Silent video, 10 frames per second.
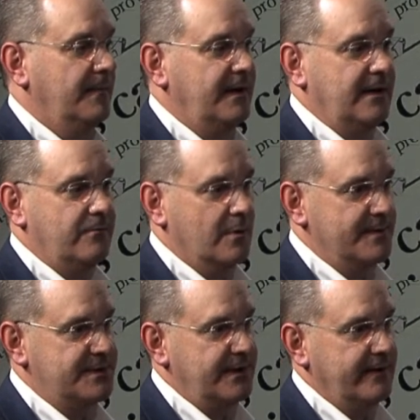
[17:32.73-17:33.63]
Then they
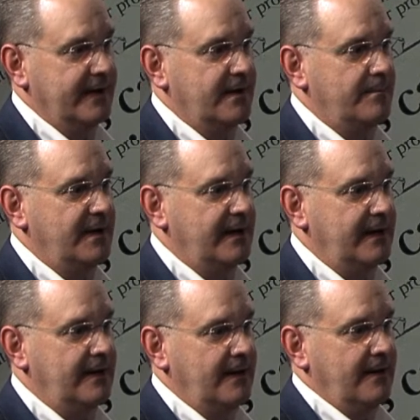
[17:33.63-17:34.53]
form a steering
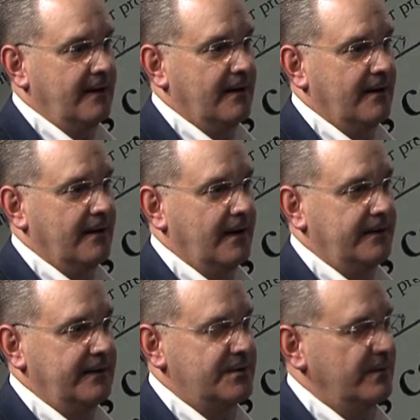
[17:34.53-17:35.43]
committee,
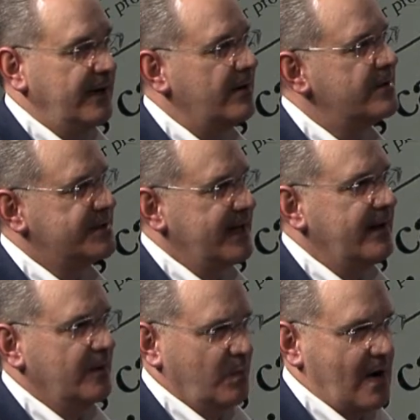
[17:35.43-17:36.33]
and they
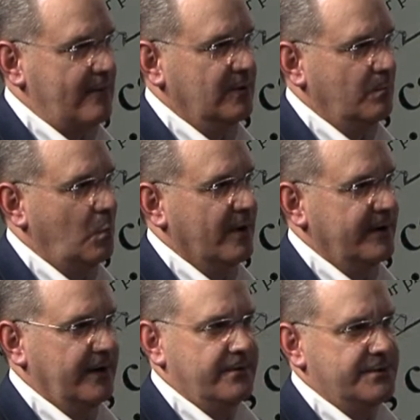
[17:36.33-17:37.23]
understand the problem more.
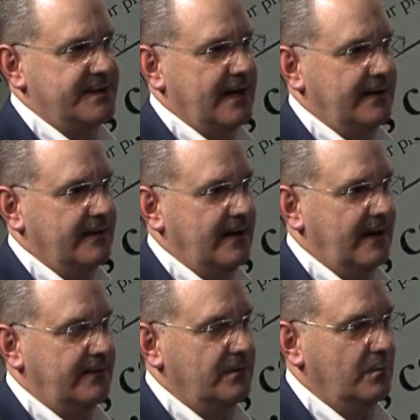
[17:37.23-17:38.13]
They understand
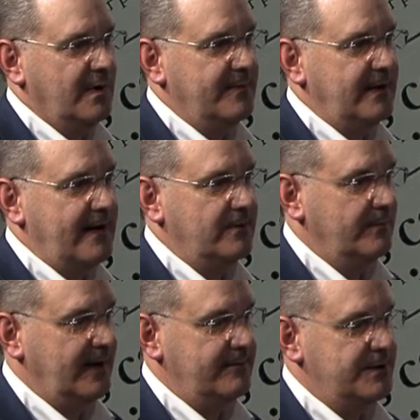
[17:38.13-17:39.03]
that women
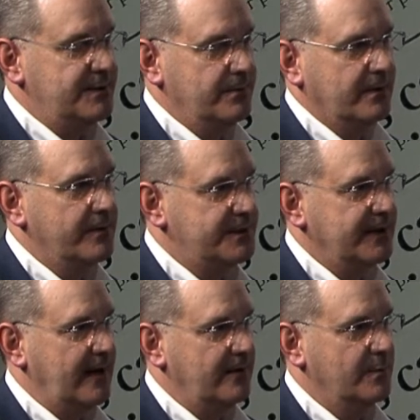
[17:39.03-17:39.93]
having babies too close
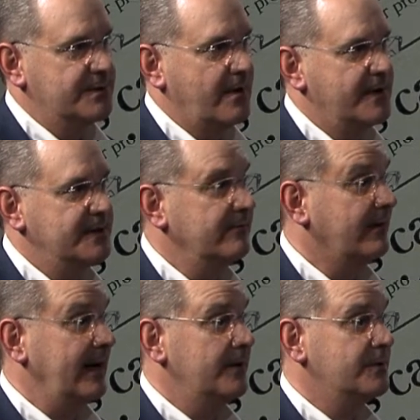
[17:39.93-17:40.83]
together was causing
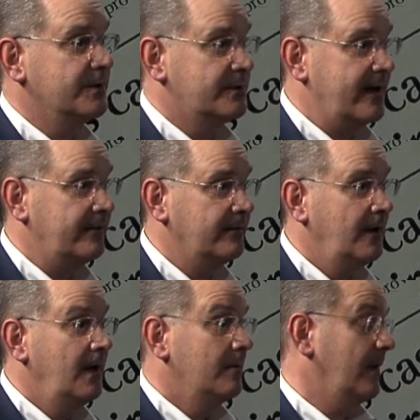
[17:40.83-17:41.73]
financial stress.
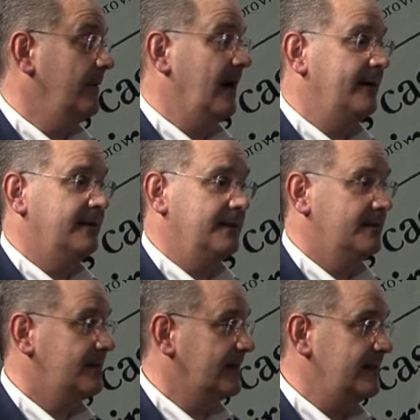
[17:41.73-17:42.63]
Remember,
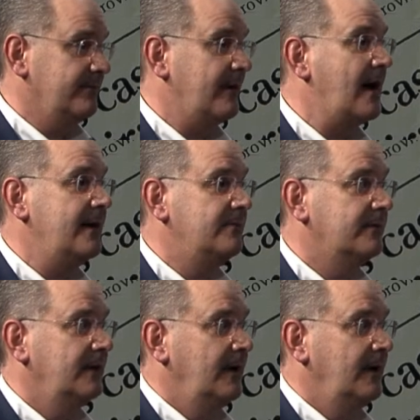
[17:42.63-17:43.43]
1965